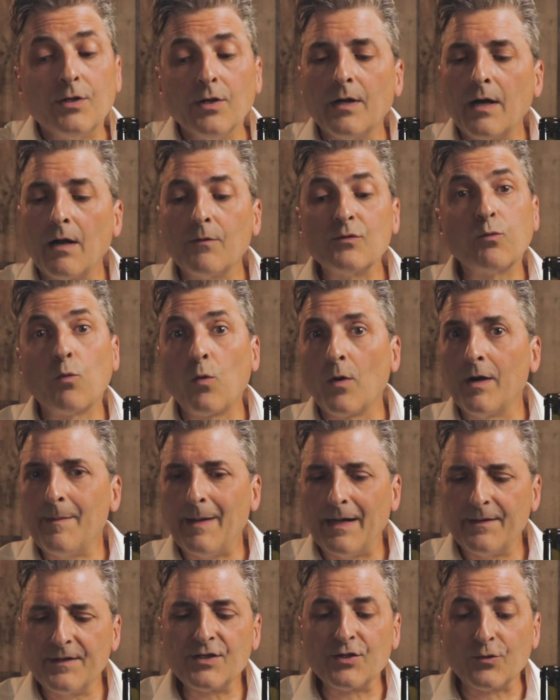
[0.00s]
Good. I was worried
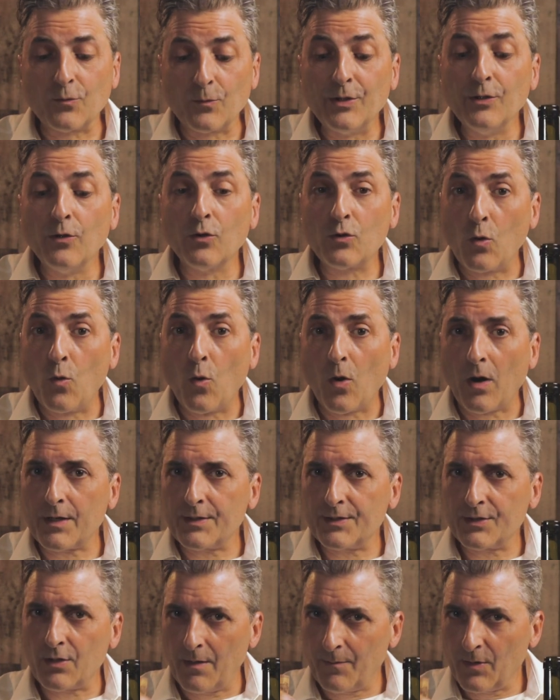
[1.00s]
about this. Is a real
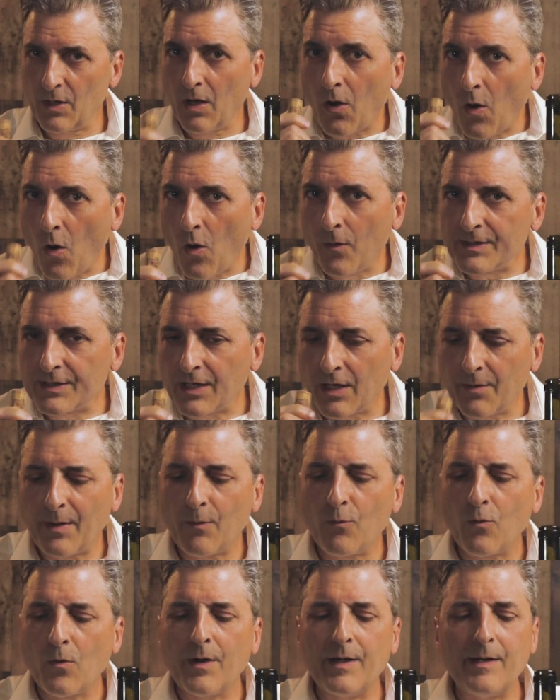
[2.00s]
cork, so I'm always going to
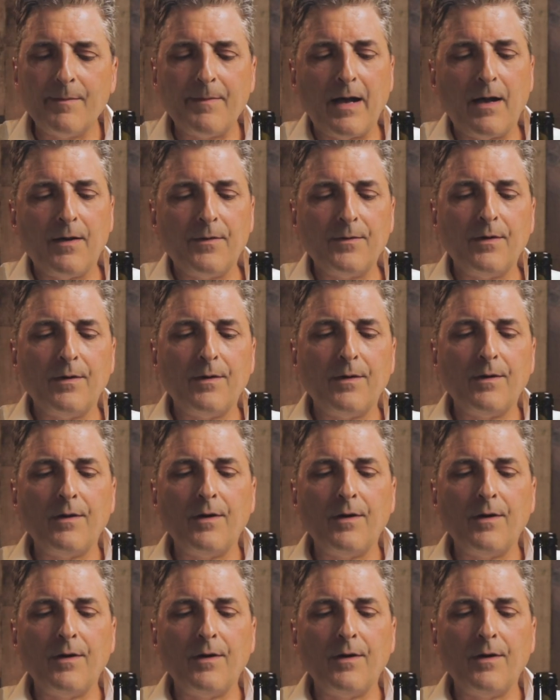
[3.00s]
be worried about